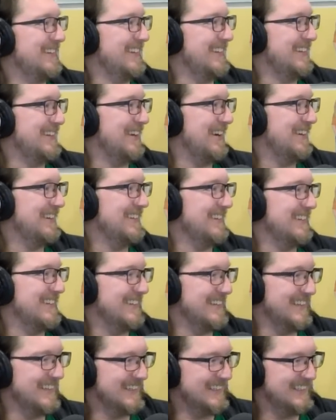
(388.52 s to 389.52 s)

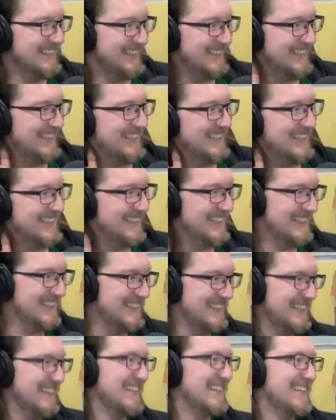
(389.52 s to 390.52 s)

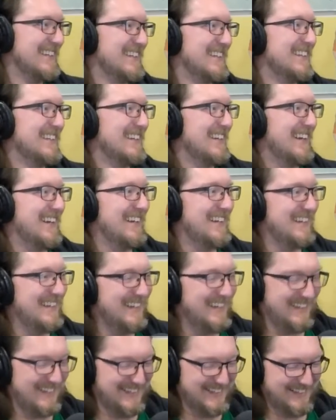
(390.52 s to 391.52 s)

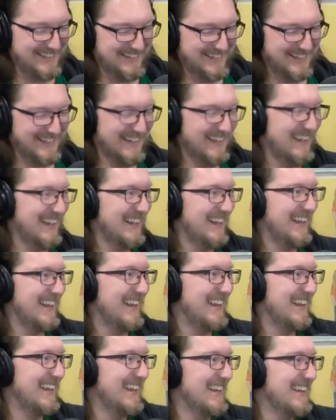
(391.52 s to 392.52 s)

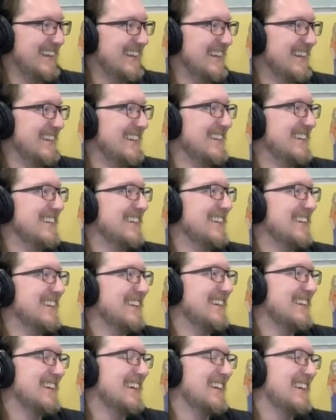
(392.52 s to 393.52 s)

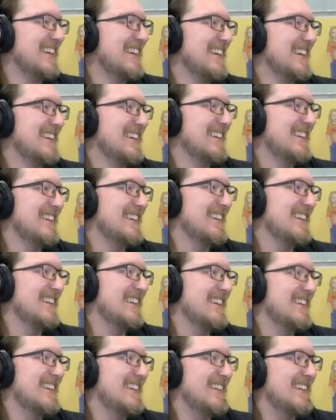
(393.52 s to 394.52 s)

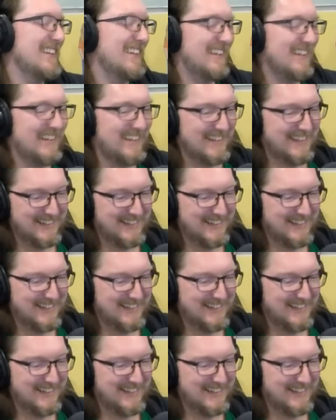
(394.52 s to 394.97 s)
The person shown says nothing.